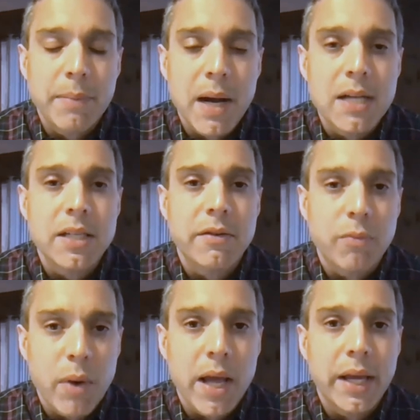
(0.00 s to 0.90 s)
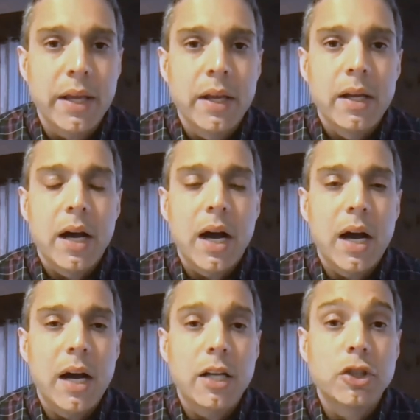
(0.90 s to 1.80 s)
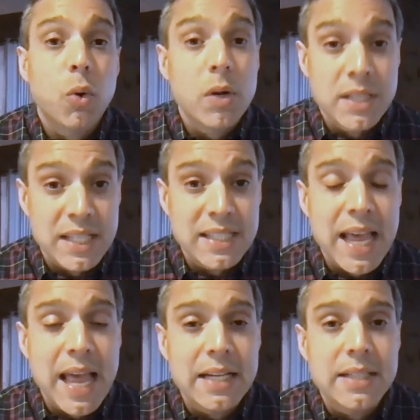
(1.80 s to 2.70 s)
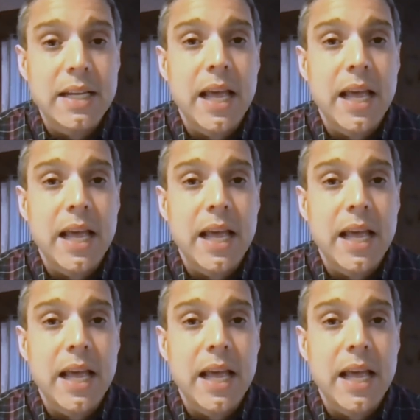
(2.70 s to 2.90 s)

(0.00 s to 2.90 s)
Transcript: positive way towards this end.